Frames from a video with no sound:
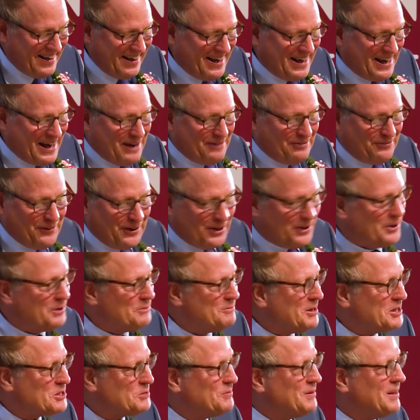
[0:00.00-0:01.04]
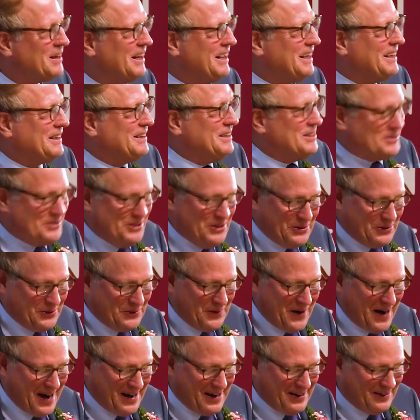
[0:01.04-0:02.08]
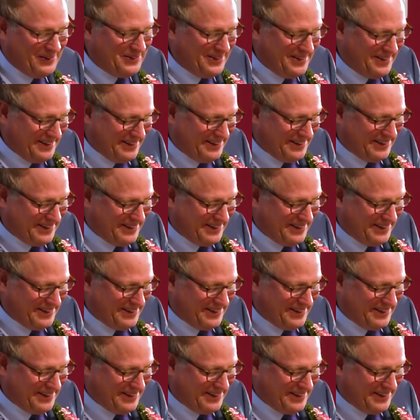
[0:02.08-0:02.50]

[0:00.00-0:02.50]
and I figured it must be like this year-round.